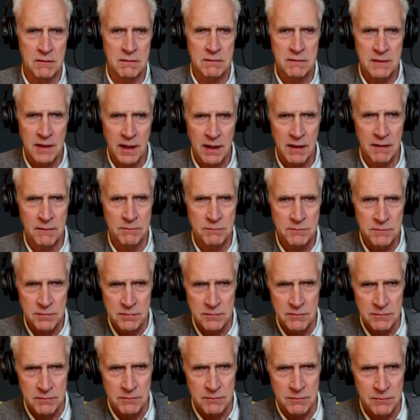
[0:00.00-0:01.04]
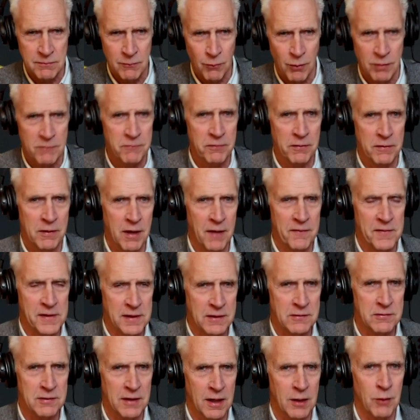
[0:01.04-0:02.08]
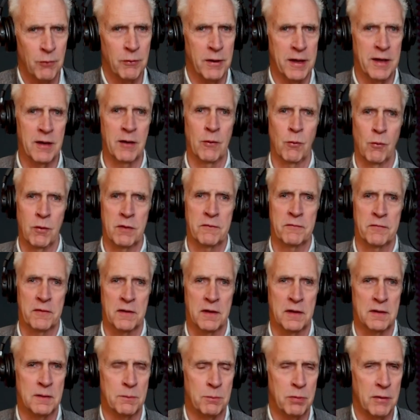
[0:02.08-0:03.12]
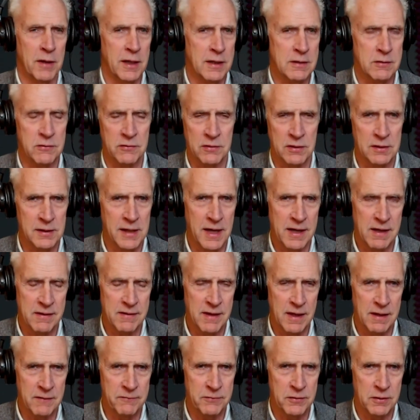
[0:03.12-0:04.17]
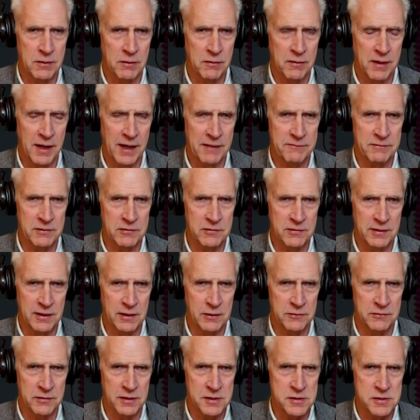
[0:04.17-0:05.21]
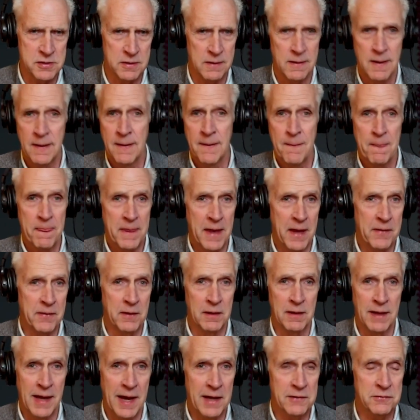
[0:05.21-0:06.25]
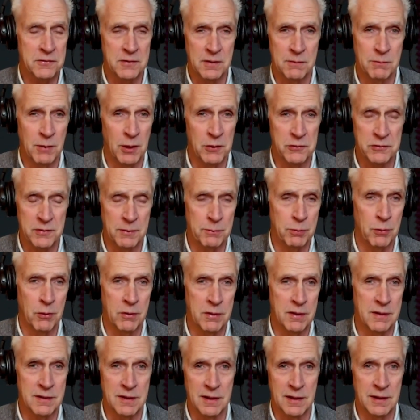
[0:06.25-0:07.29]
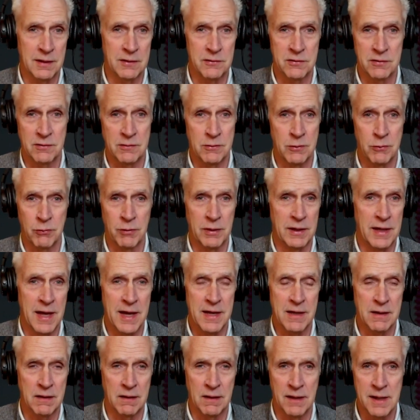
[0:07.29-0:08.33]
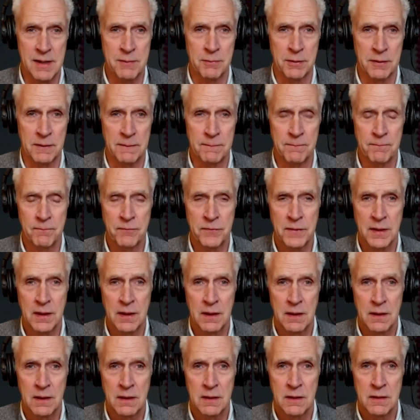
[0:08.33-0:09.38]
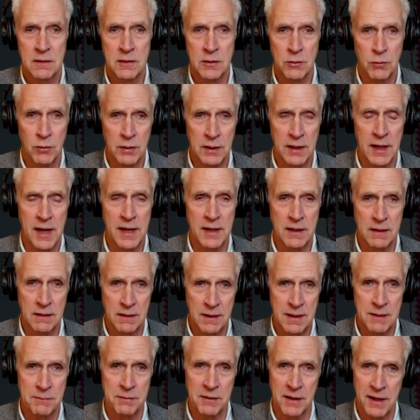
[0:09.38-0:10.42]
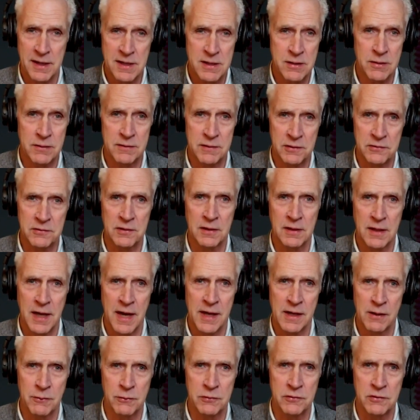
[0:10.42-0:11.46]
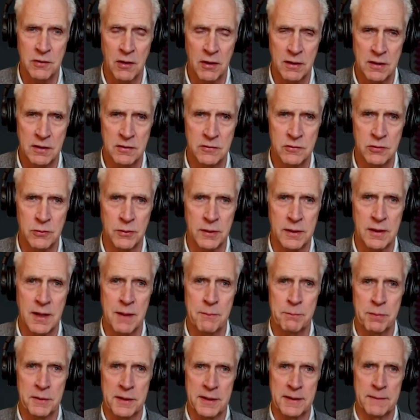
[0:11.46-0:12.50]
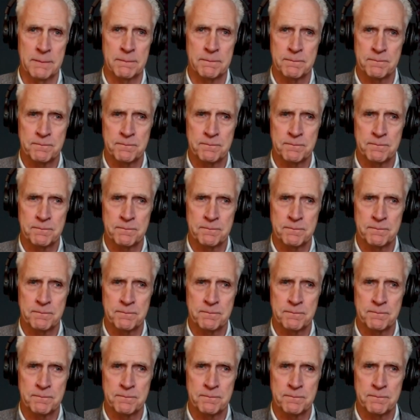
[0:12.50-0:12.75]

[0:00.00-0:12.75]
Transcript: kind of one foot on the accelerator and one foot on the brake. There's a lot of that if you don't have a sales engine. And the last and most important thing is you rely on labor. You rely on labor. I hear this a lot. I was talking to a company